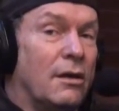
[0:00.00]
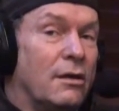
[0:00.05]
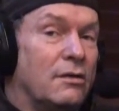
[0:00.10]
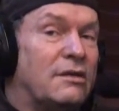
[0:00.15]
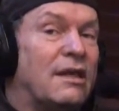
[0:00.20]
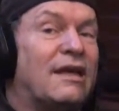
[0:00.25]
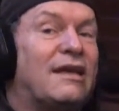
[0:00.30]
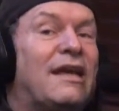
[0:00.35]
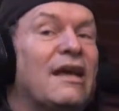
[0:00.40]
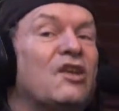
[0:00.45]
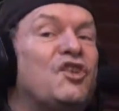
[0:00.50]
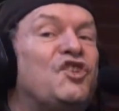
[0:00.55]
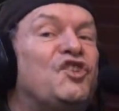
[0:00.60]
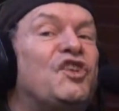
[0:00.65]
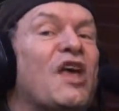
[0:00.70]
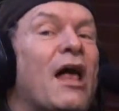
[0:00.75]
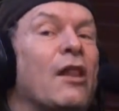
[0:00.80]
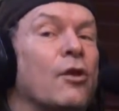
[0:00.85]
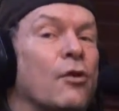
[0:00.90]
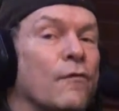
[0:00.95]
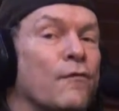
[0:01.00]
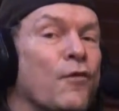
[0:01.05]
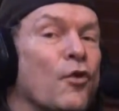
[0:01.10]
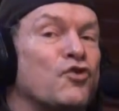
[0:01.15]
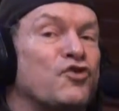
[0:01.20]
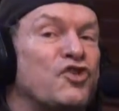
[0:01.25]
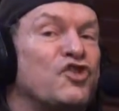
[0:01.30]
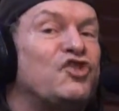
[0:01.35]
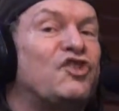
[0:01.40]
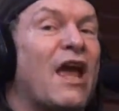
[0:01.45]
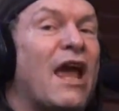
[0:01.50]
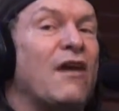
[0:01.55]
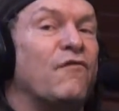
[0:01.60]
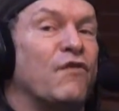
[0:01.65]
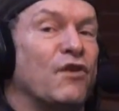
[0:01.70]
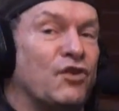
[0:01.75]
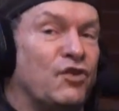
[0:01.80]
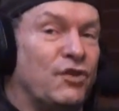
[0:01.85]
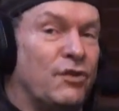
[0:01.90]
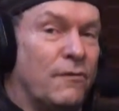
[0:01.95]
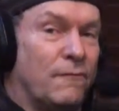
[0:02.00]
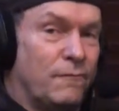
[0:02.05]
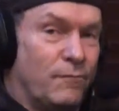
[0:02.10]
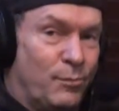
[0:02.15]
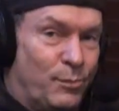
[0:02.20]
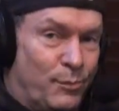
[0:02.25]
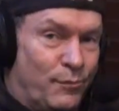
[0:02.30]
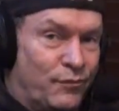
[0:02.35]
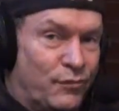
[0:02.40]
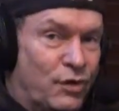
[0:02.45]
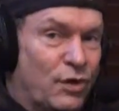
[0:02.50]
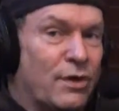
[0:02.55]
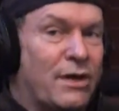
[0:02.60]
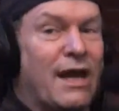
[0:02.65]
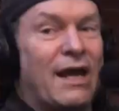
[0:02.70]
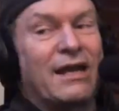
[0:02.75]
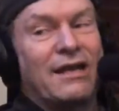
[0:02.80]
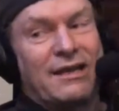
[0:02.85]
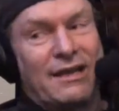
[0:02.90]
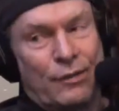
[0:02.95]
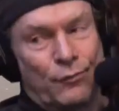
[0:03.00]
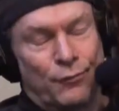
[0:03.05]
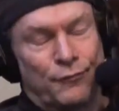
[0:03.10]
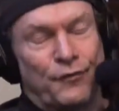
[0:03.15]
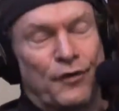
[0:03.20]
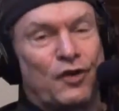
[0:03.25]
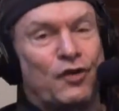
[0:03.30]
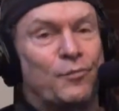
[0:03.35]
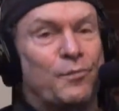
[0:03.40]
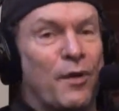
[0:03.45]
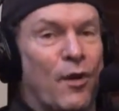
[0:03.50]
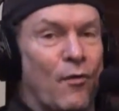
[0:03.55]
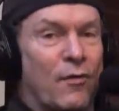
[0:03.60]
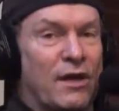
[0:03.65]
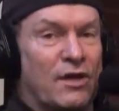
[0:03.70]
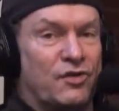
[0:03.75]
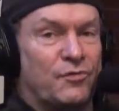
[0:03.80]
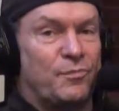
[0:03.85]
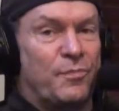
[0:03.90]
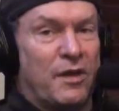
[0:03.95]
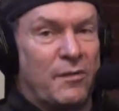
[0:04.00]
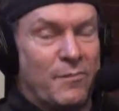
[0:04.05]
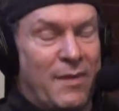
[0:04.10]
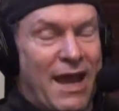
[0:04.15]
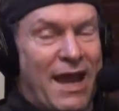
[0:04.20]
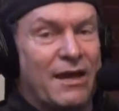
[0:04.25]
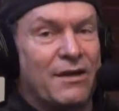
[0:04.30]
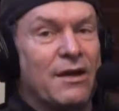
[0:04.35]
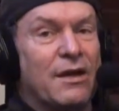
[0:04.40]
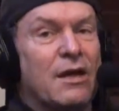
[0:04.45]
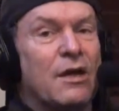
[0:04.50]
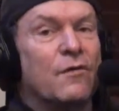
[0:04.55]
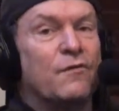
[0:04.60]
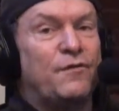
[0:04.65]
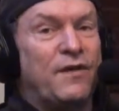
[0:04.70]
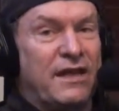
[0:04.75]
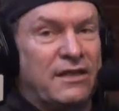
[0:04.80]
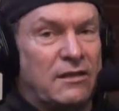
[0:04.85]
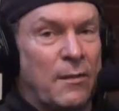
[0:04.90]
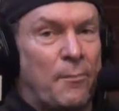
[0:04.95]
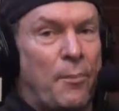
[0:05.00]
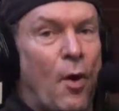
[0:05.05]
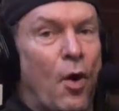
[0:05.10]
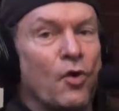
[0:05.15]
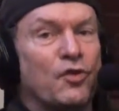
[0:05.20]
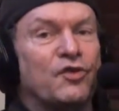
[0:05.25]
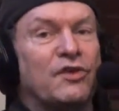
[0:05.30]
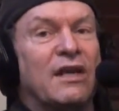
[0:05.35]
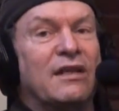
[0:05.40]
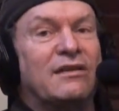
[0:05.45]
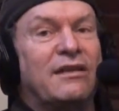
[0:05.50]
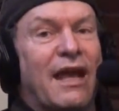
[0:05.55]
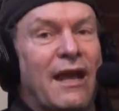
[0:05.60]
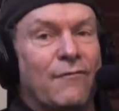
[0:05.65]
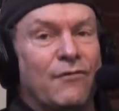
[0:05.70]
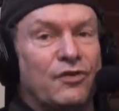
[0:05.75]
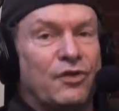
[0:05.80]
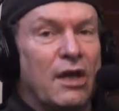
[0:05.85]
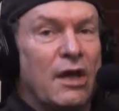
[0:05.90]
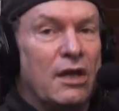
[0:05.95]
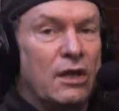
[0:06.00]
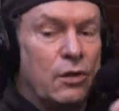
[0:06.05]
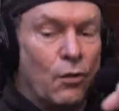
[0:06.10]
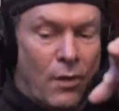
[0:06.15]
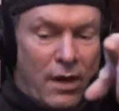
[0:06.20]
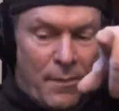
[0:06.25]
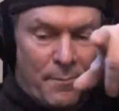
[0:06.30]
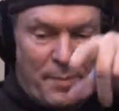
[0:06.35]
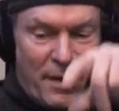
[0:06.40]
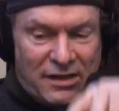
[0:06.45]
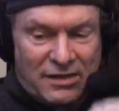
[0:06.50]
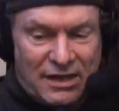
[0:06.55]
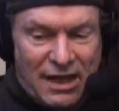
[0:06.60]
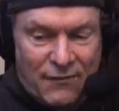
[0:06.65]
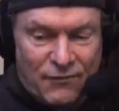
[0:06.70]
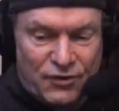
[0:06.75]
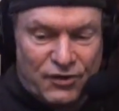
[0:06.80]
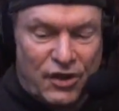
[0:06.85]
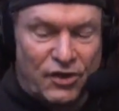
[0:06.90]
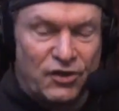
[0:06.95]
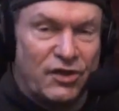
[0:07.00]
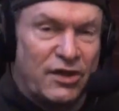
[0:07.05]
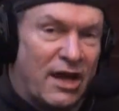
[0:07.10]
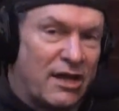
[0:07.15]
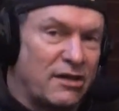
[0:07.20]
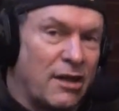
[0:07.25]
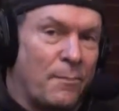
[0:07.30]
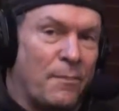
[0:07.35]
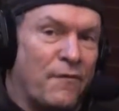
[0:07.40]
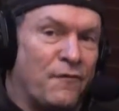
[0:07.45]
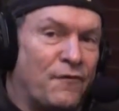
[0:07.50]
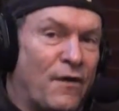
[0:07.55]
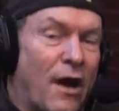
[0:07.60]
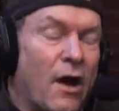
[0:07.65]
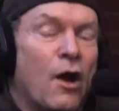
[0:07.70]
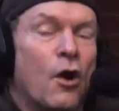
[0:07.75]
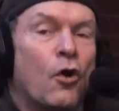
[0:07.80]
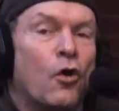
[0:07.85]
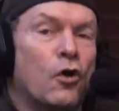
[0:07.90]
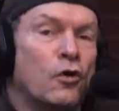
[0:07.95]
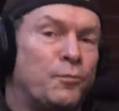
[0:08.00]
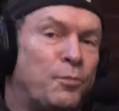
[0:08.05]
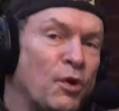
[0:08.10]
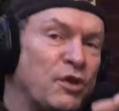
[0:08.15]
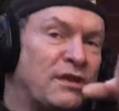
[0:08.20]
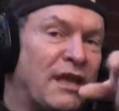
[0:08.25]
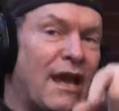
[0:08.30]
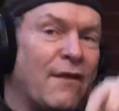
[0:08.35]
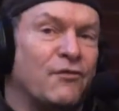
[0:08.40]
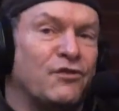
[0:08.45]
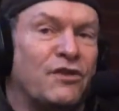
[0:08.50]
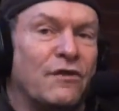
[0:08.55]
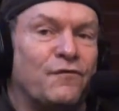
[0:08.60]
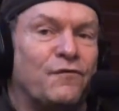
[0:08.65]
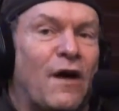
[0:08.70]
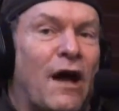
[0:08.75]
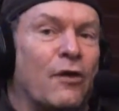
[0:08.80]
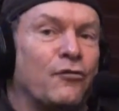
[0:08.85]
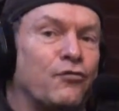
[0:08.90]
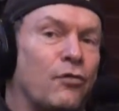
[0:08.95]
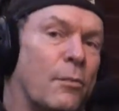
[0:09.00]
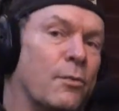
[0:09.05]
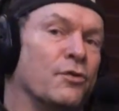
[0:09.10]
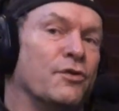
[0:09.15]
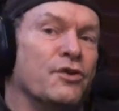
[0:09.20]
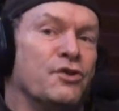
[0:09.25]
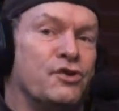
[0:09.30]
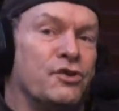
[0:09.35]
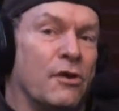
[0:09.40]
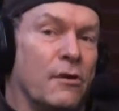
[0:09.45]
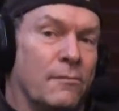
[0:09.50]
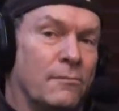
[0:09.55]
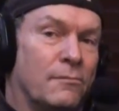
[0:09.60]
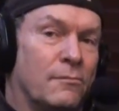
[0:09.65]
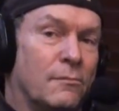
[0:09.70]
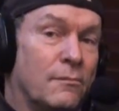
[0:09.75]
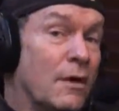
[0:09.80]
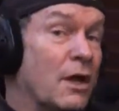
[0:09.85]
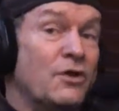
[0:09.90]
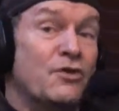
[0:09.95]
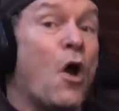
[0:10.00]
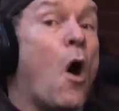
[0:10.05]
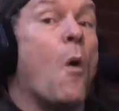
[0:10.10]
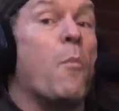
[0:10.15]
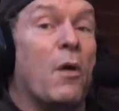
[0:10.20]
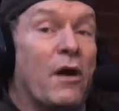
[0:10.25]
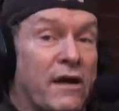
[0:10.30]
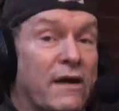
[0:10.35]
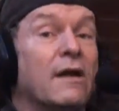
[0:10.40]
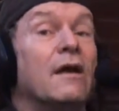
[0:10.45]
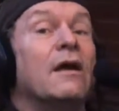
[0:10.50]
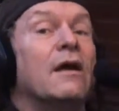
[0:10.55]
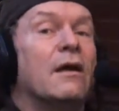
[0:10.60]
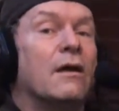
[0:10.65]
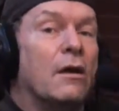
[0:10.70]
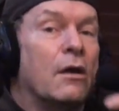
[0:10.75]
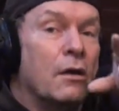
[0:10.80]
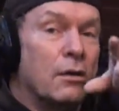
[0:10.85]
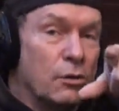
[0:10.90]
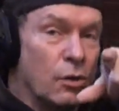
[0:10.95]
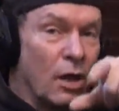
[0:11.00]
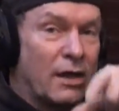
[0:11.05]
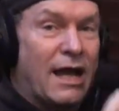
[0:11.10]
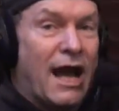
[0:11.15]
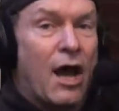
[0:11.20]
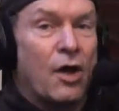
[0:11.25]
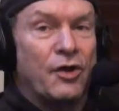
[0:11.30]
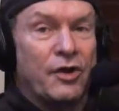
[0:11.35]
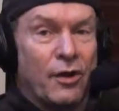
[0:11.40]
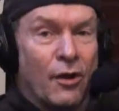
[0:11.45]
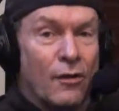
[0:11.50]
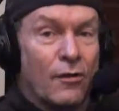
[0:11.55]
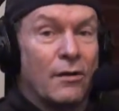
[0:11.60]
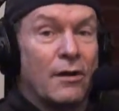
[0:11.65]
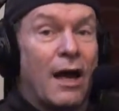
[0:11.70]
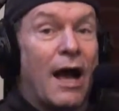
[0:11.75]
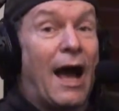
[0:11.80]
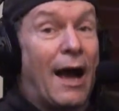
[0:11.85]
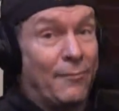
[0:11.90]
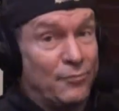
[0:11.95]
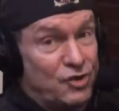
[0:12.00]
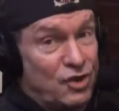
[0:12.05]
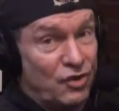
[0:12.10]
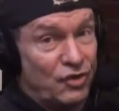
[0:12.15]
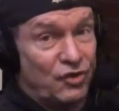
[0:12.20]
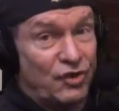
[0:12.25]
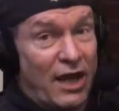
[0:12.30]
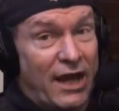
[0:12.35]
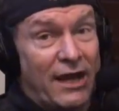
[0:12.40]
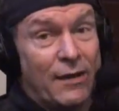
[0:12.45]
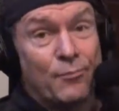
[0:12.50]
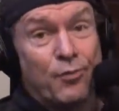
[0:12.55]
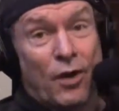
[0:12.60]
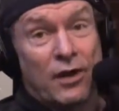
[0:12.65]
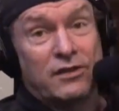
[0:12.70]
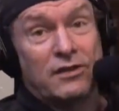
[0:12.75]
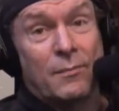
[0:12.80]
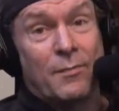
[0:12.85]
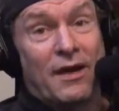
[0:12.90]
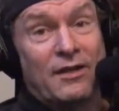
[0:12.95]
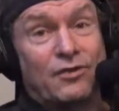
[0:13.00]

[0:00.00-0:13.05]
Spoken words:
The kid Zeller versus Davis. You got a kid with experience, big man. Feed the post, get Davis. You want to bet Davis doesn't end up in foul? Who's put Davis in foul trouble this year? Nobody. Look out here. I'm just saying. Brought to you by